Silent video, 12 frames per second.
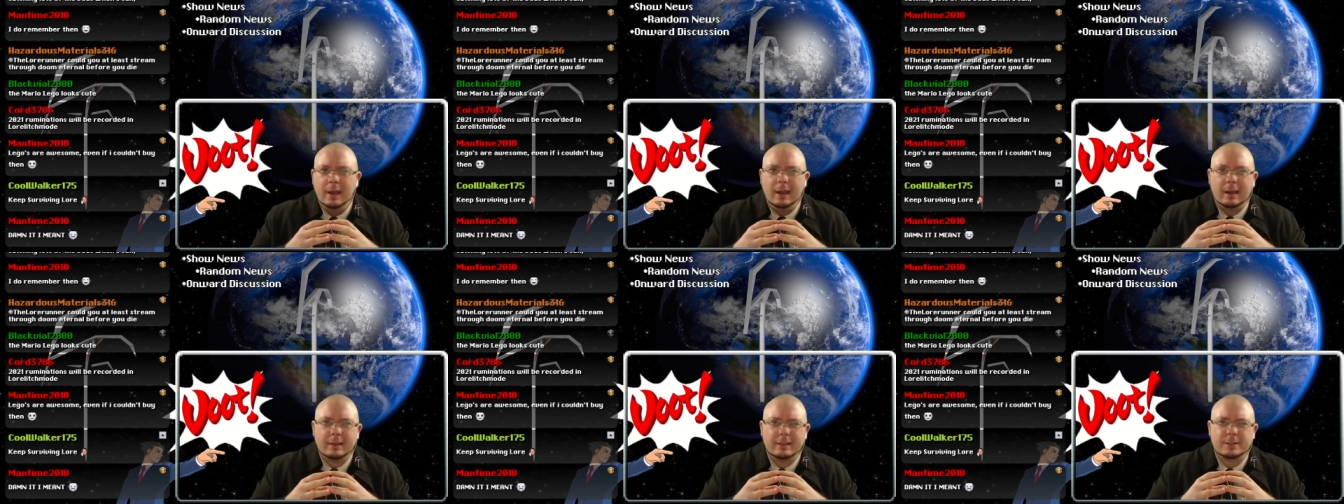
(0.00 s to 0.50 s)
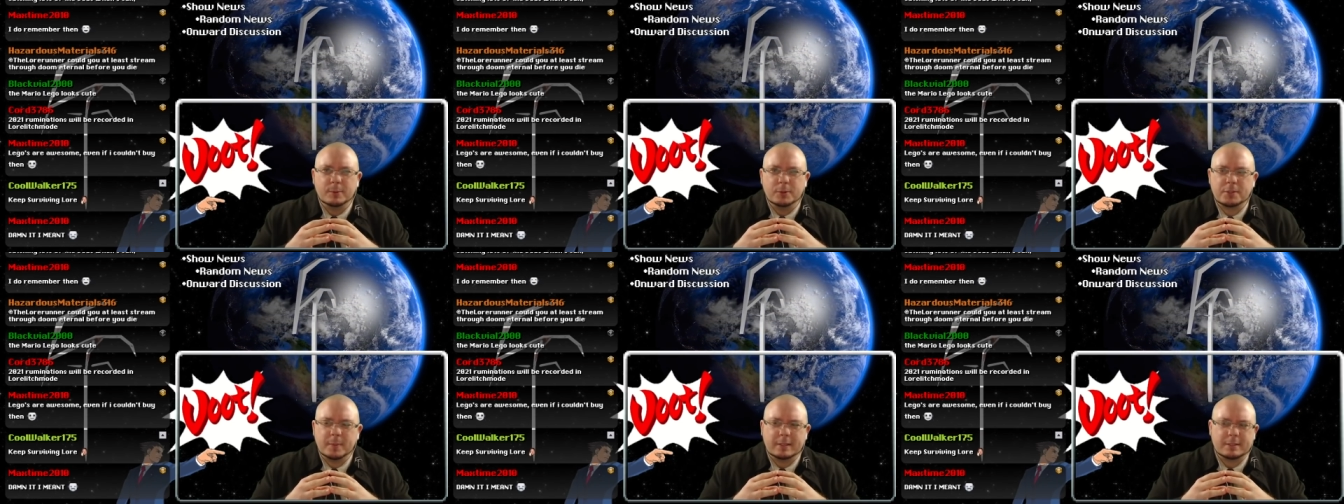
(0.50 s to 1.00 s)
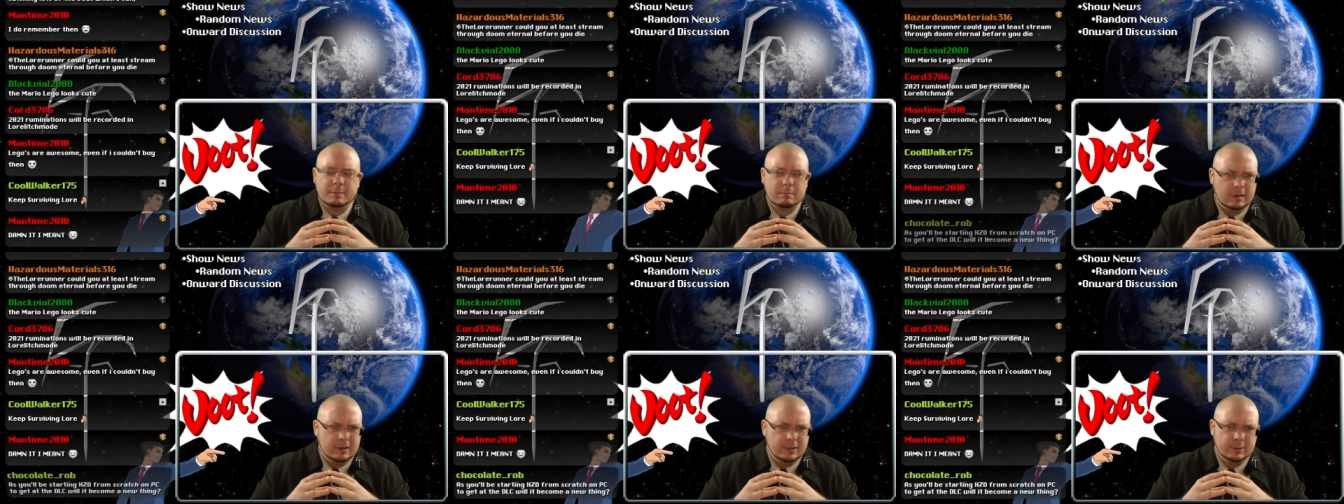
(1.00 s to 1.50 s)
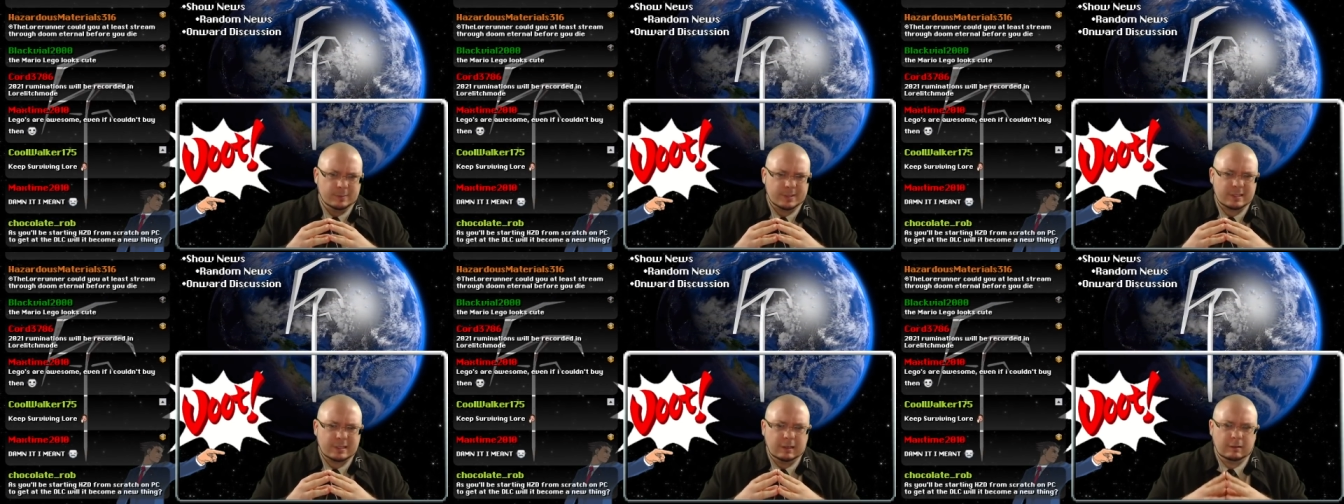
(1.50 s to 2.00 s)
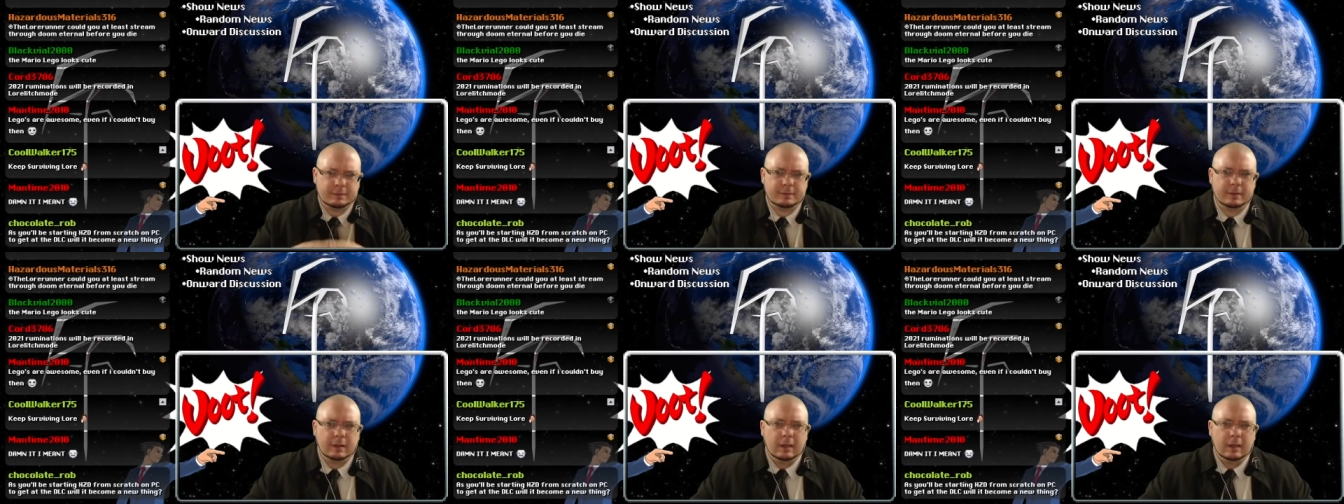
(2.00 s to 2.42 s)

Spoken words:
And I think it's mostly because of Mario himself.